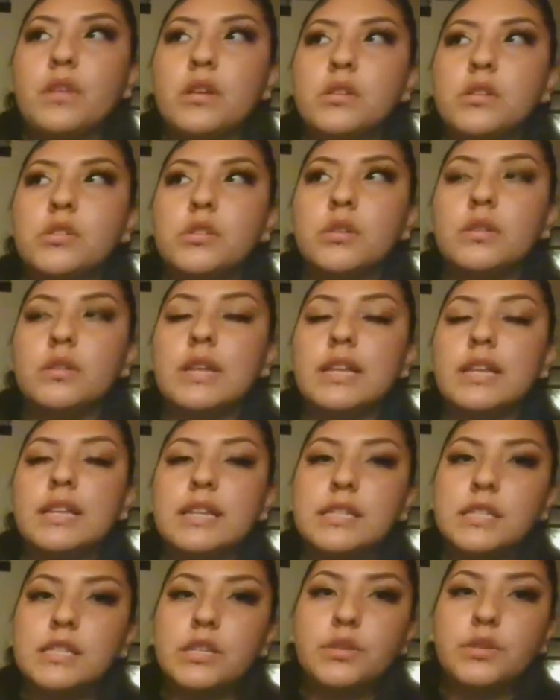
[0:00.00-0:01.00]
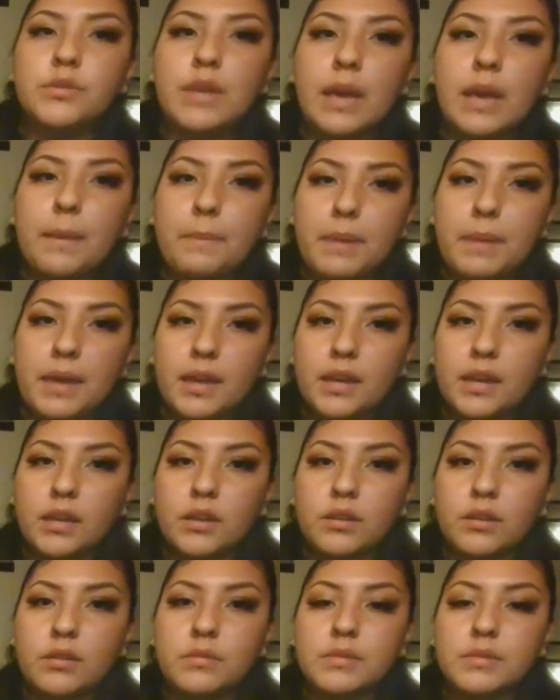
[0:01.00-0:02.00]
So like let's say you get big,
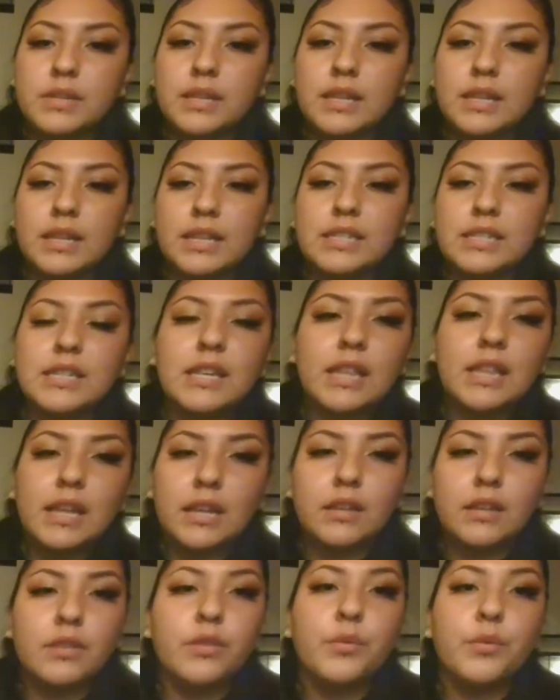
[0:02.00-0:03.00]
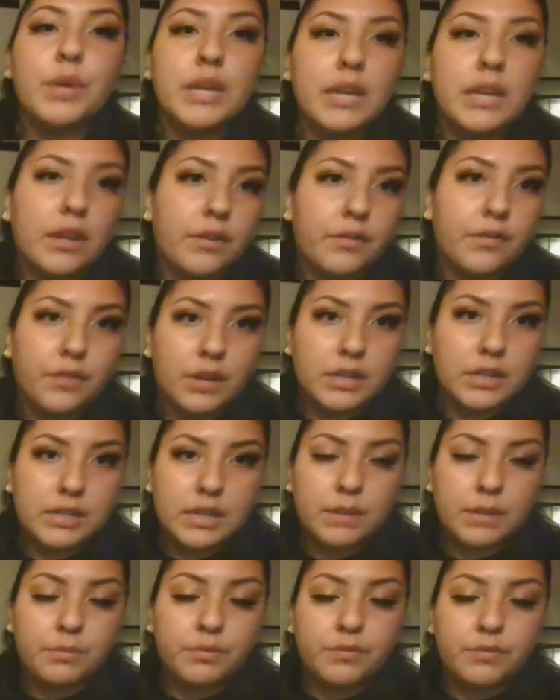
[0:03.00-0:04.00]
you know what I'm saying? Like let's say like The Weeknd, for
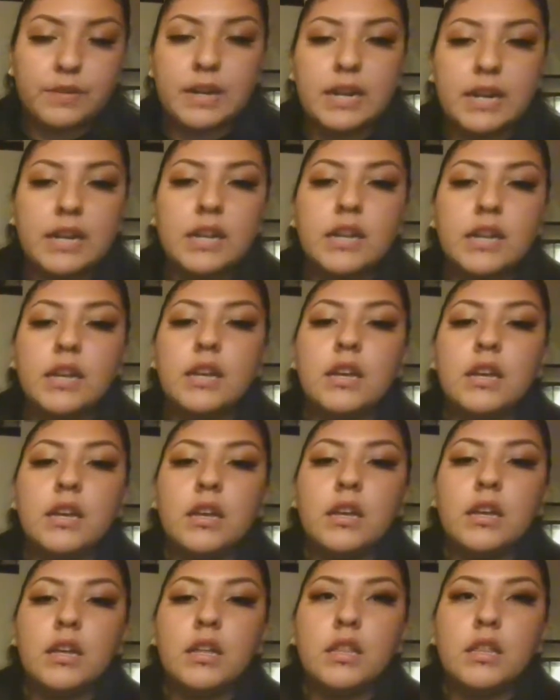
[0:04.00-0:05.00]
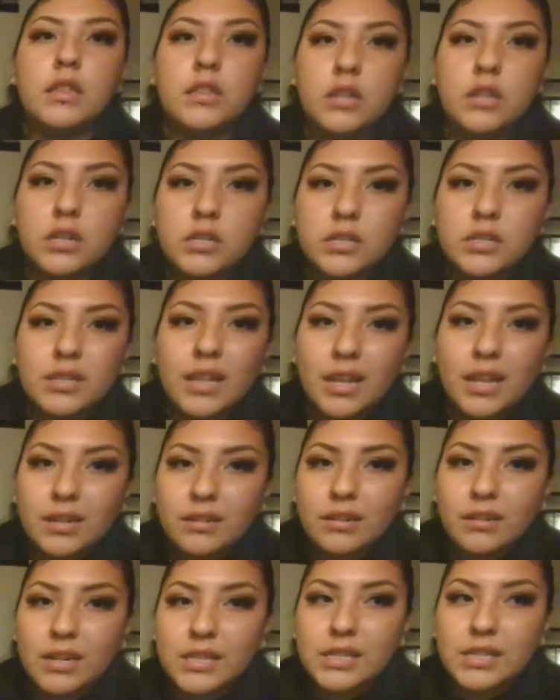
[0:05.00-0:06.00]
example, right? There's a lot of
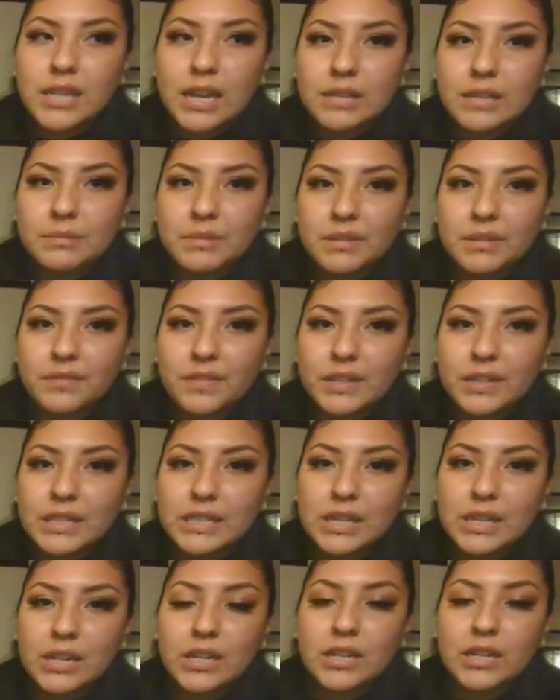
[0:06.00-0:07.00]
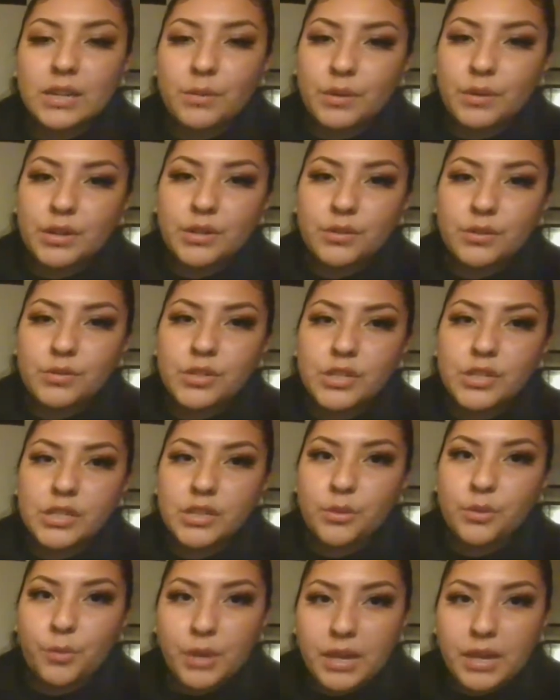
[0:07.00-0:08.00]
crazy ass motherfuckers out here that want to do shit
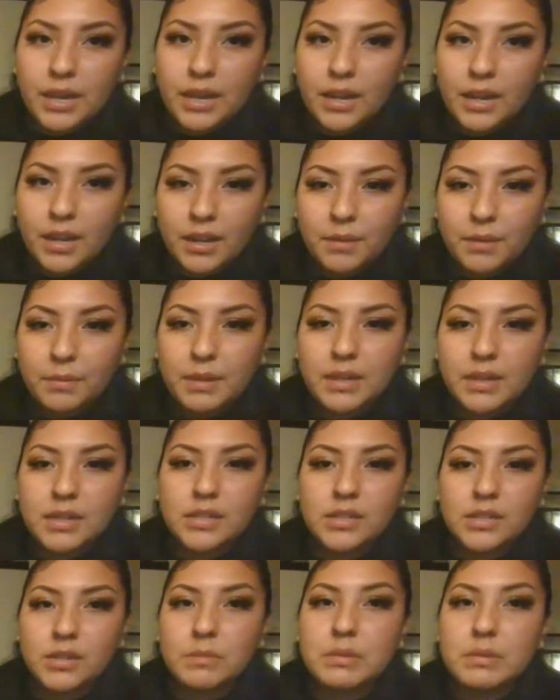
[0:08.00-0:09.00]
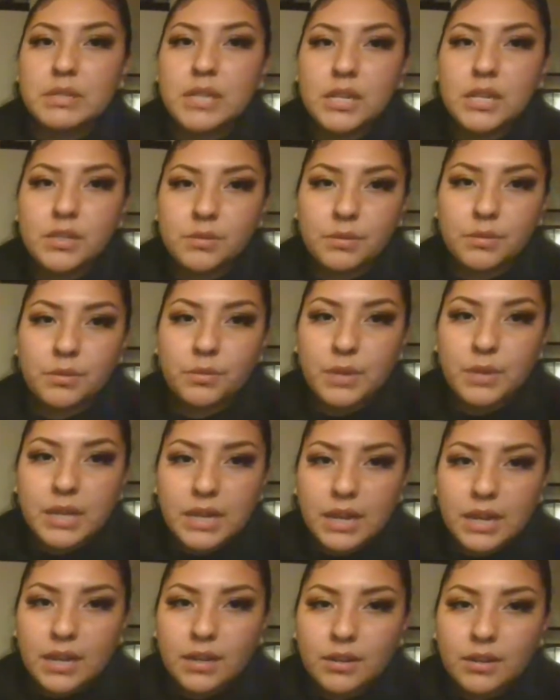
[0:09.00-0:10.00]
to The Weeknd because they're obsessed with The
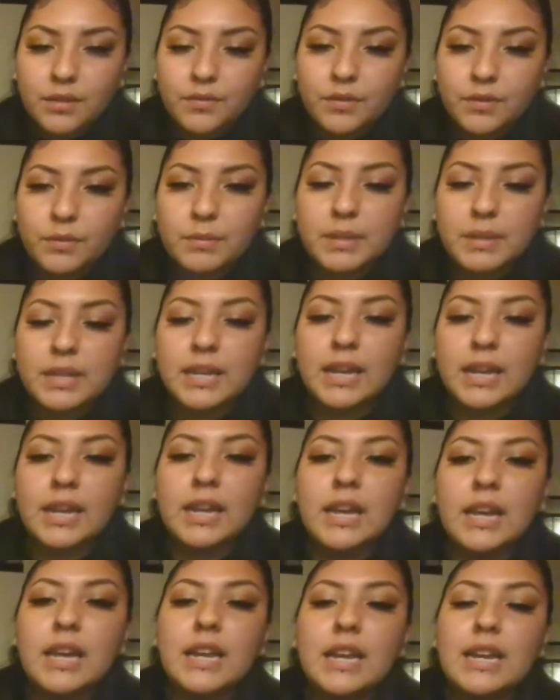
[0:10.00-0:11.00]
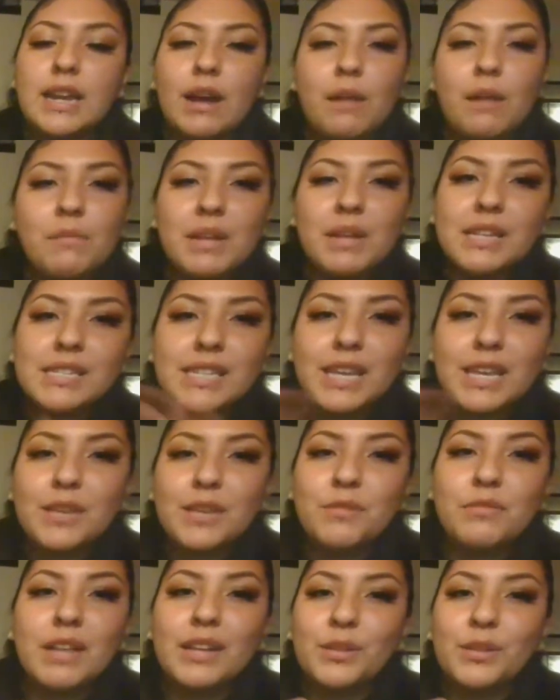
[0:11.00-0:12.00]
Weeknd. You feel me? Like, now I'm not saying
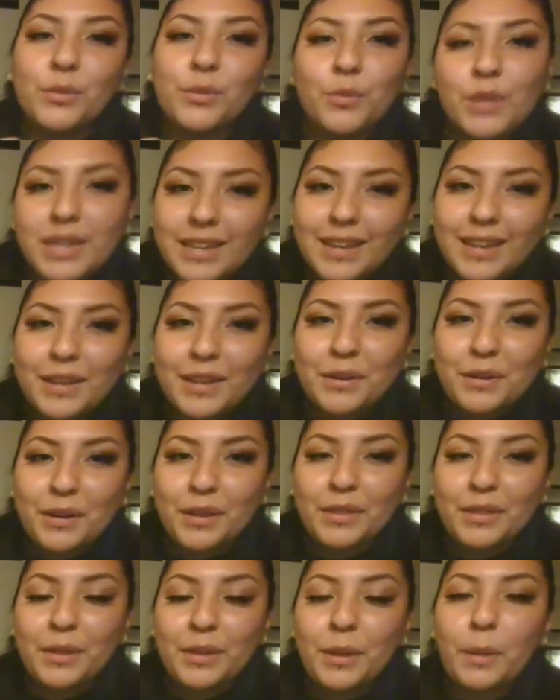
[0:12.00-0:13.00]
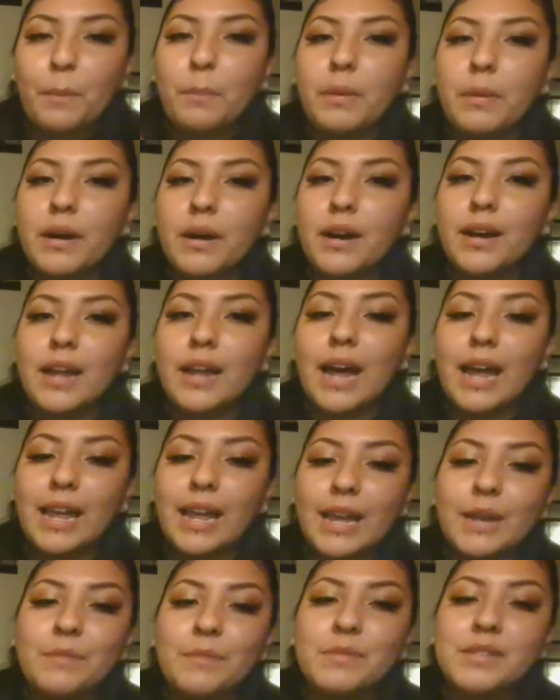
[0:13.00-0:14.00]
you like The Weeknd or nothing, but I
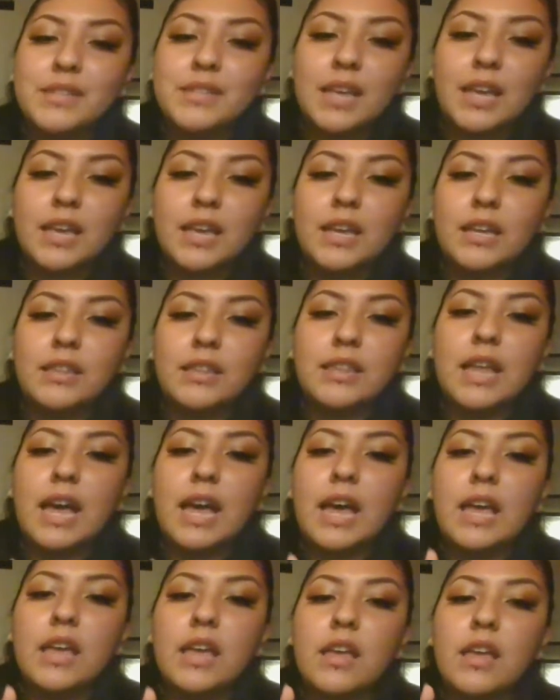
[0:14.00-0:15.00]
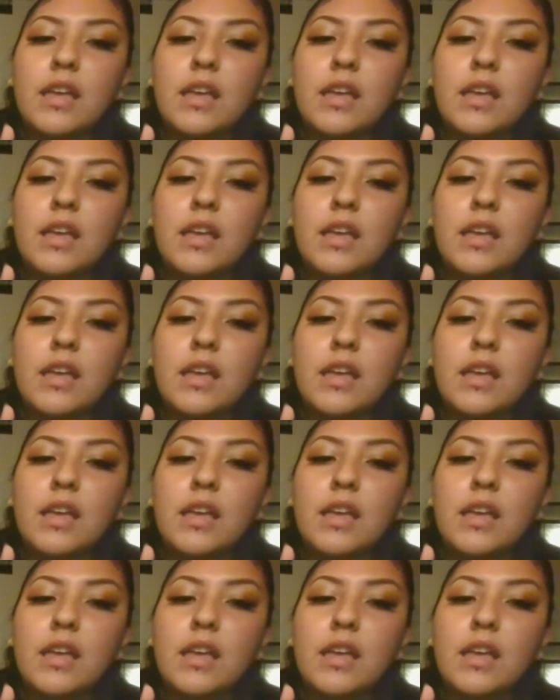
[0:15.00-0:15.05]
am saying that